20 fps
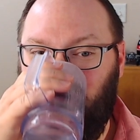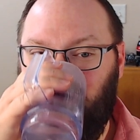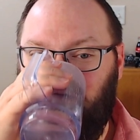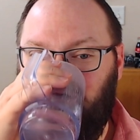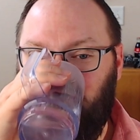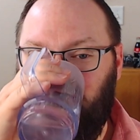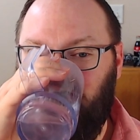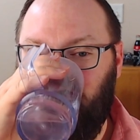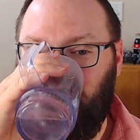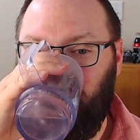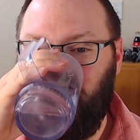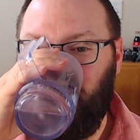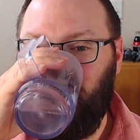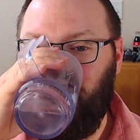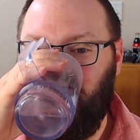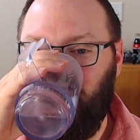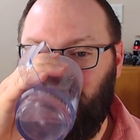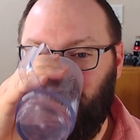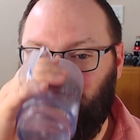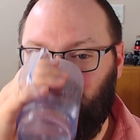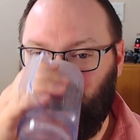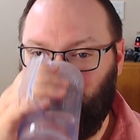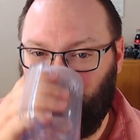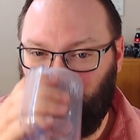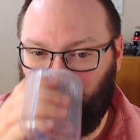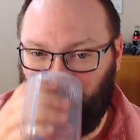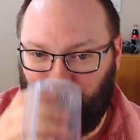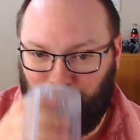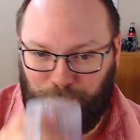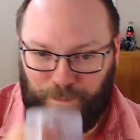
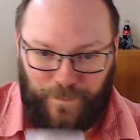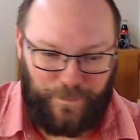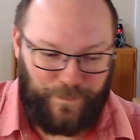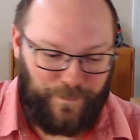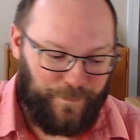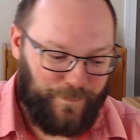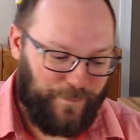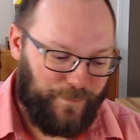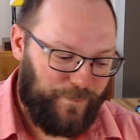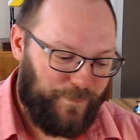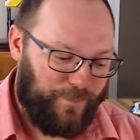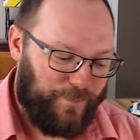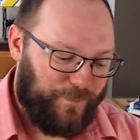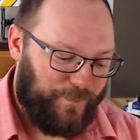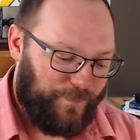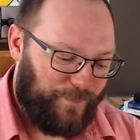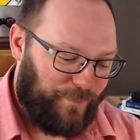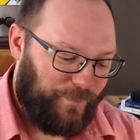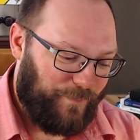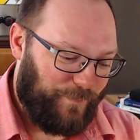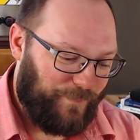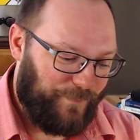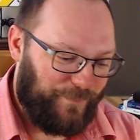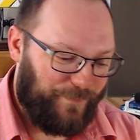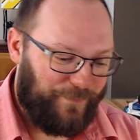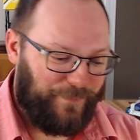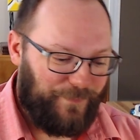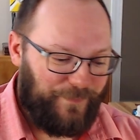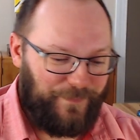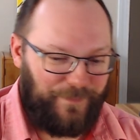
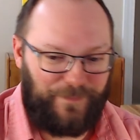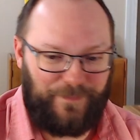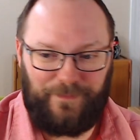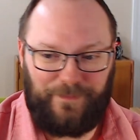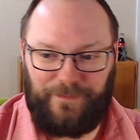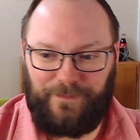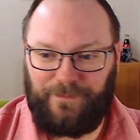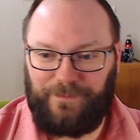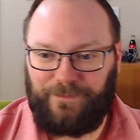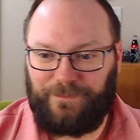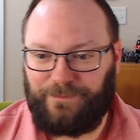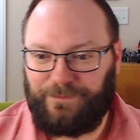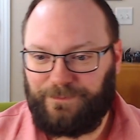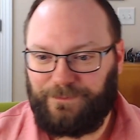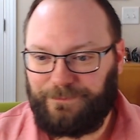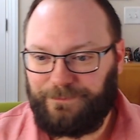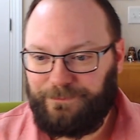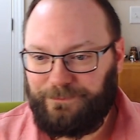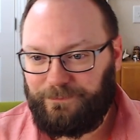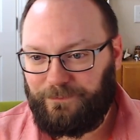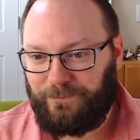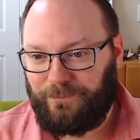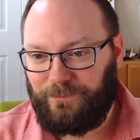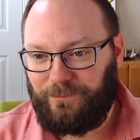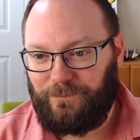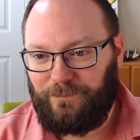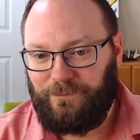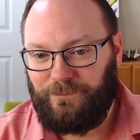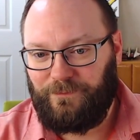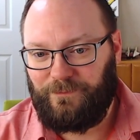
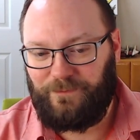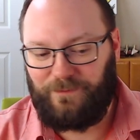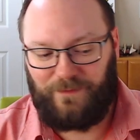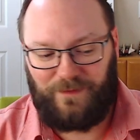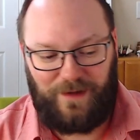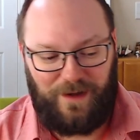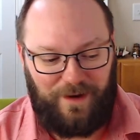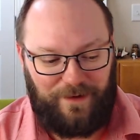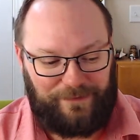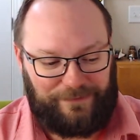(no one is talking)